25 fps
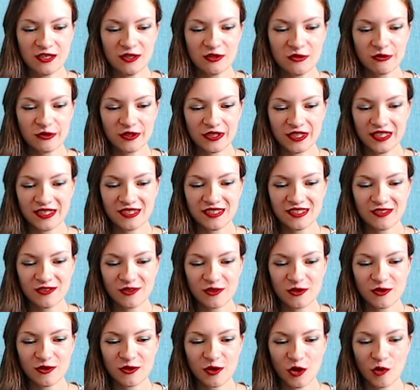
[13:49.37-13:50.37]
let's
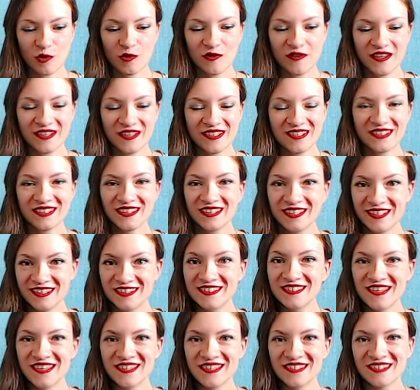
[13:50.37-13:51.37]
talk, obviously,
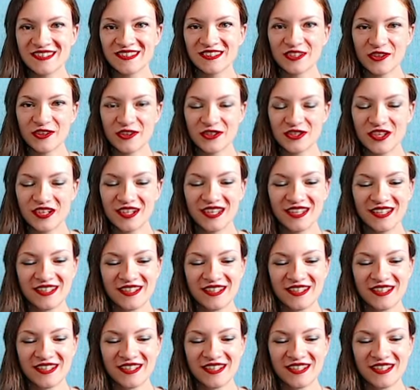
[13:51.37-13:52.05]
this logic